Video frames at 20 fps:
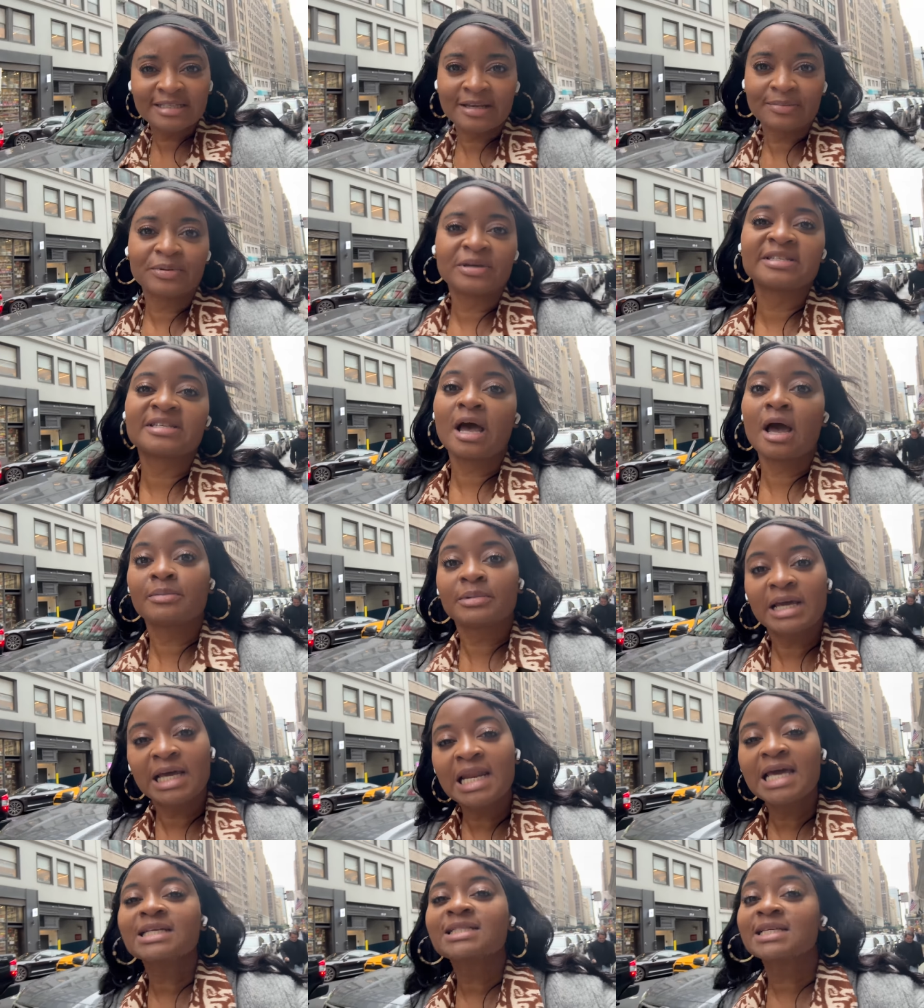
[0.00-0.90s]
zippers. I'm
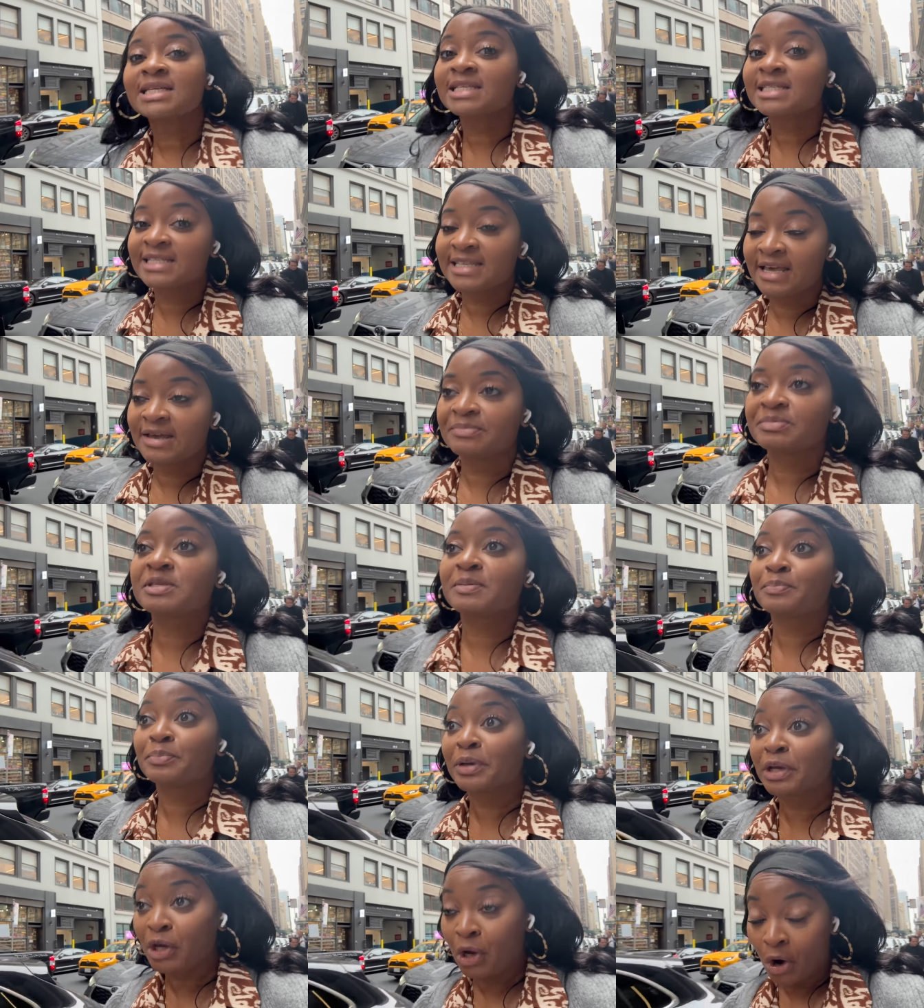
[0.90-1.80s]
collecting zips
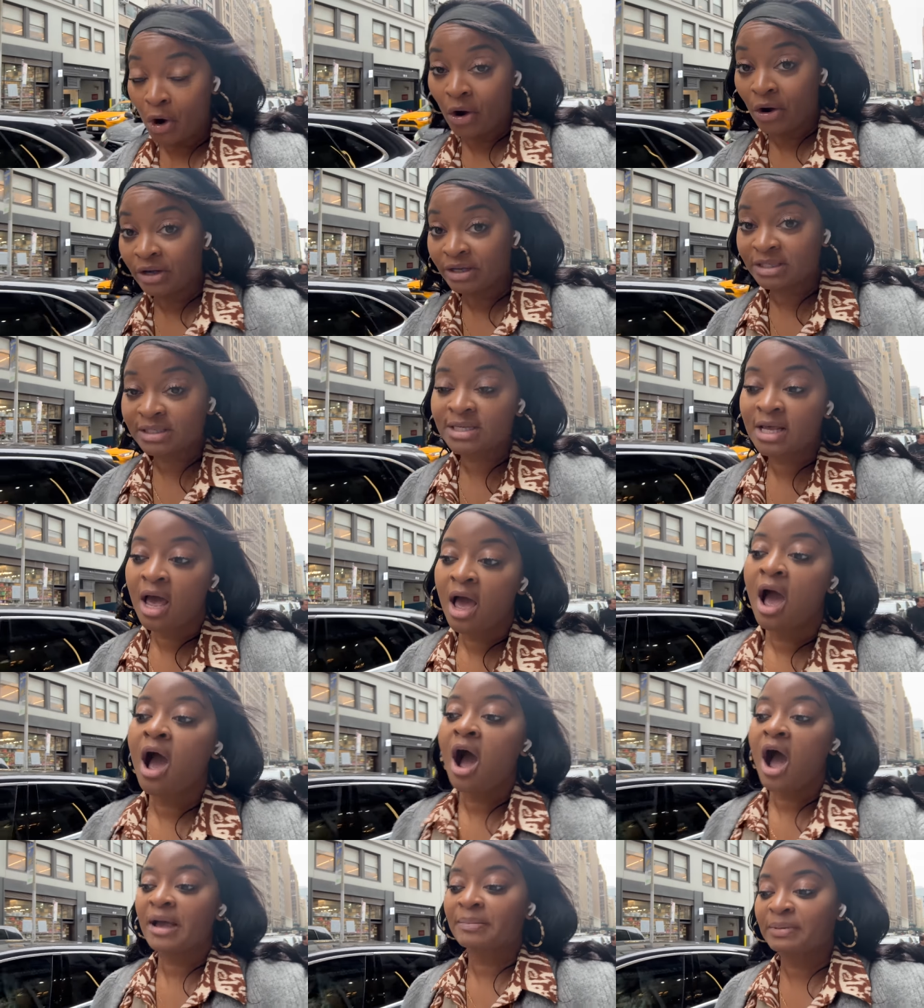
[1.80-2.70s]
because
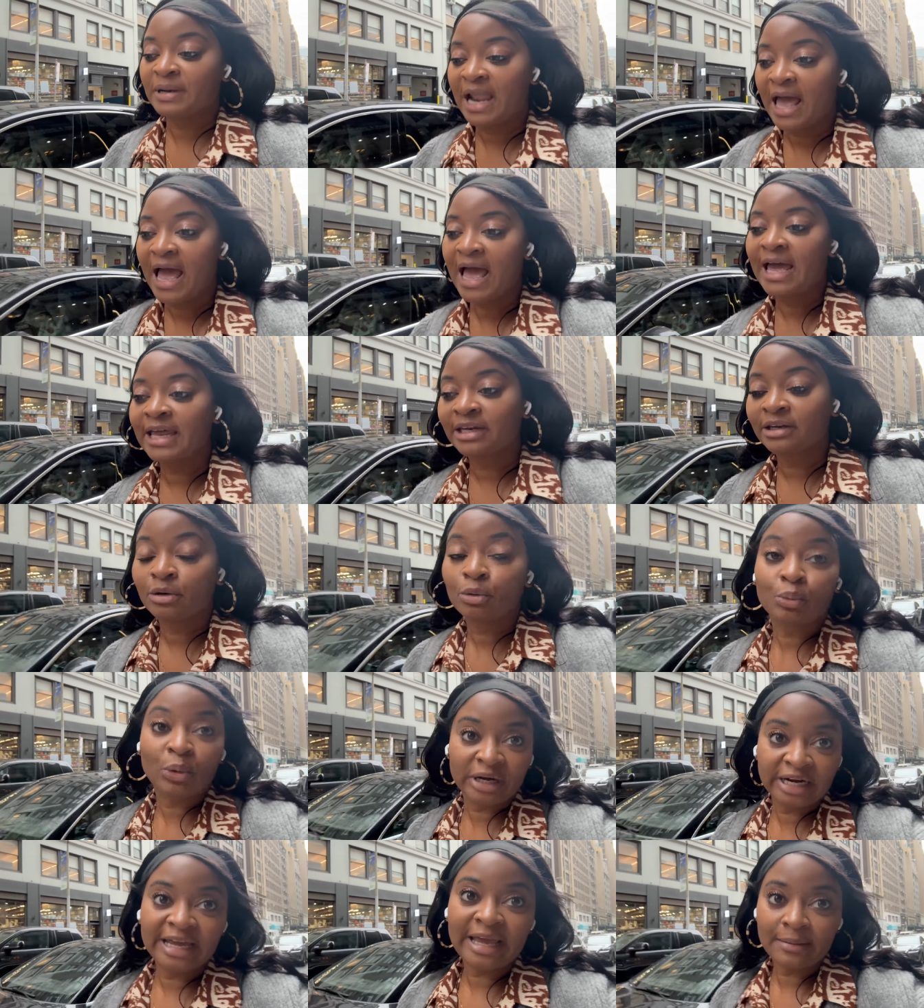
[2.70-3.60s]
I plan
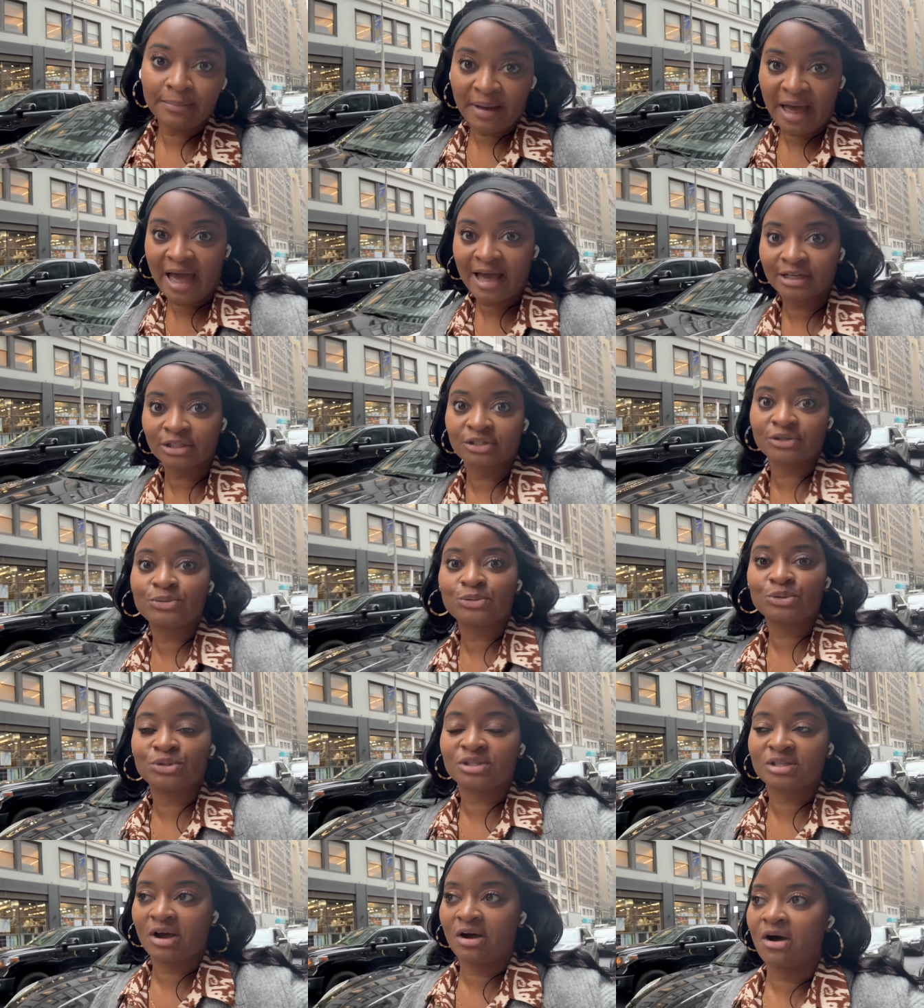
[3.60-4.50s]
when I get back to
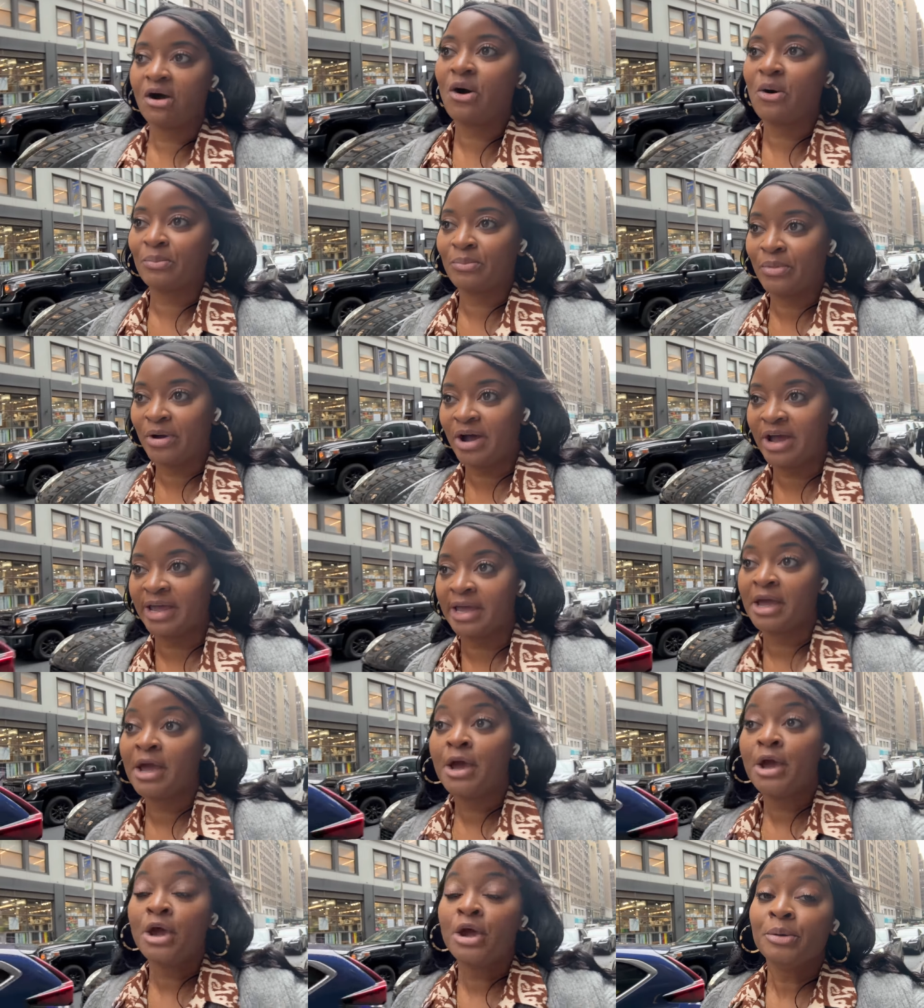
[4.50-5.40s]
start on my
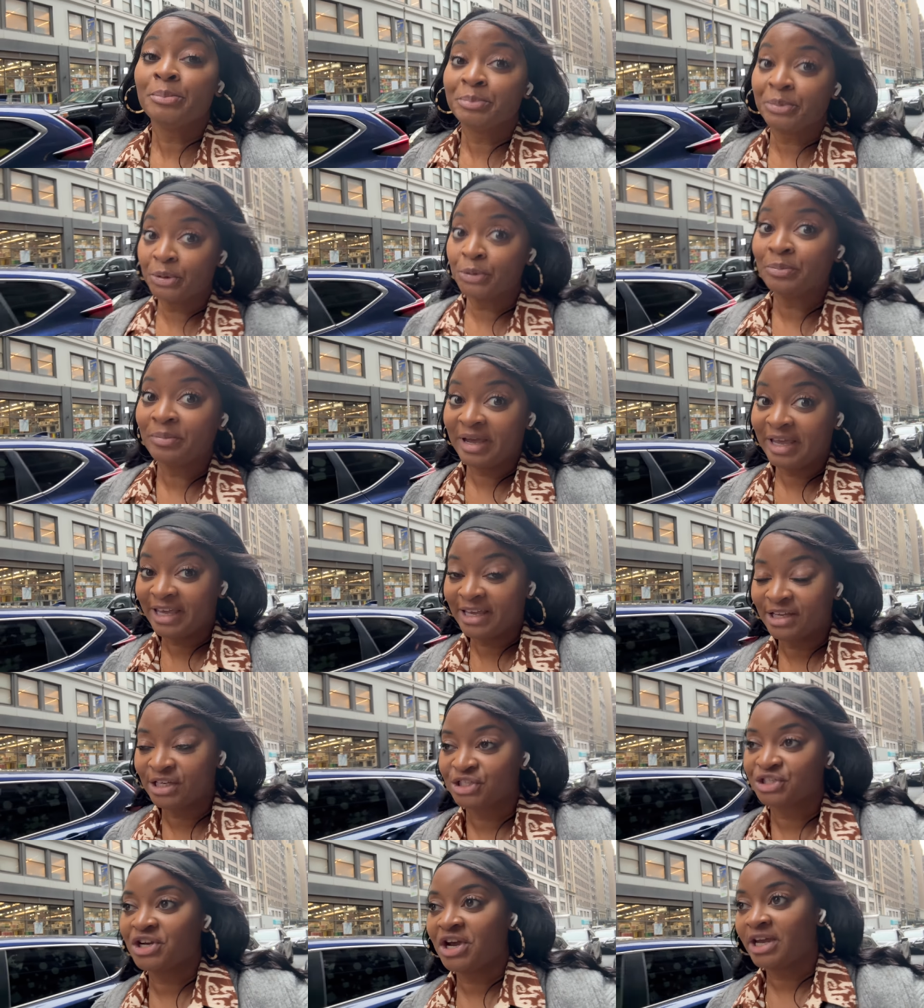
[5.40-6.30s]

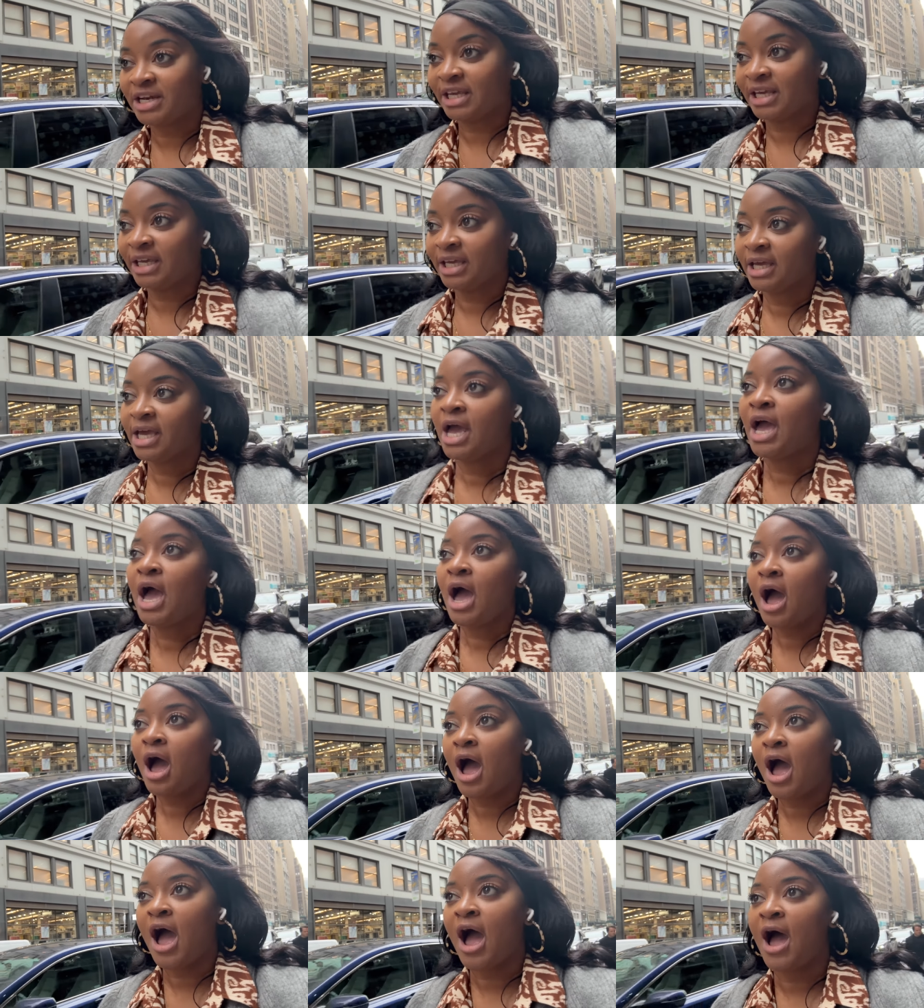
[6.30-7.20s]
bootmaking journey
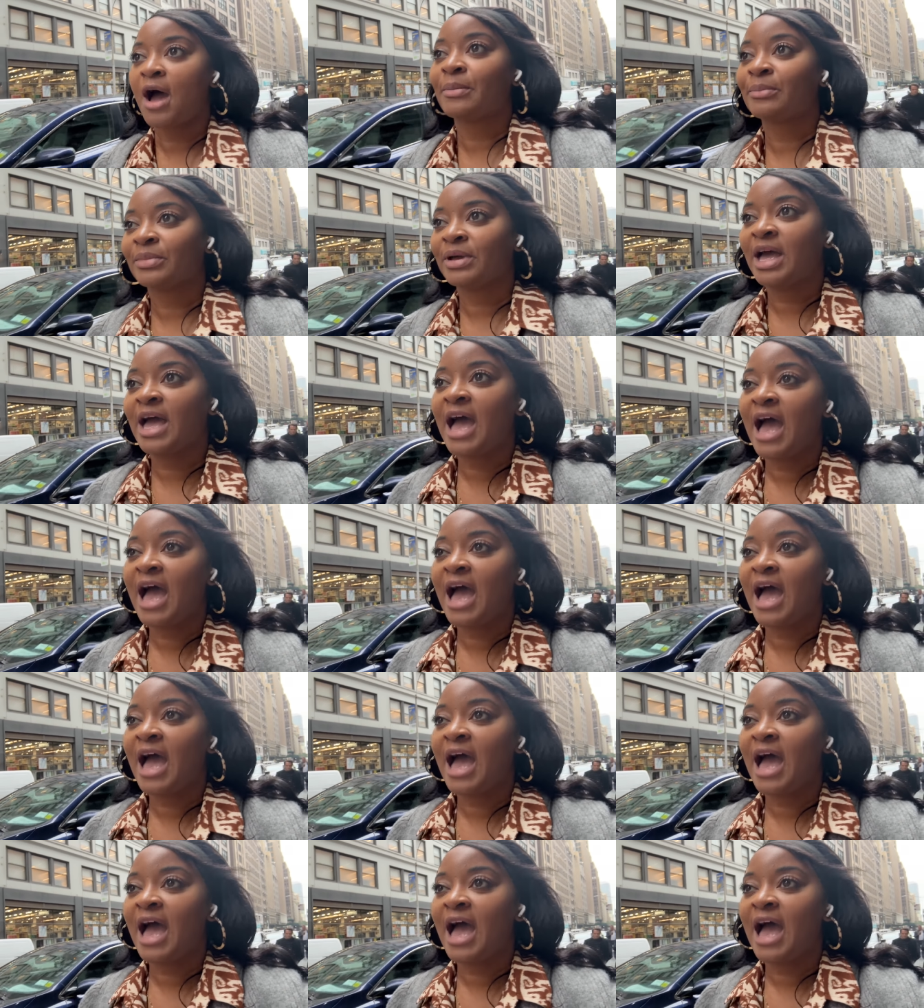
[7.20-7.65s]
um,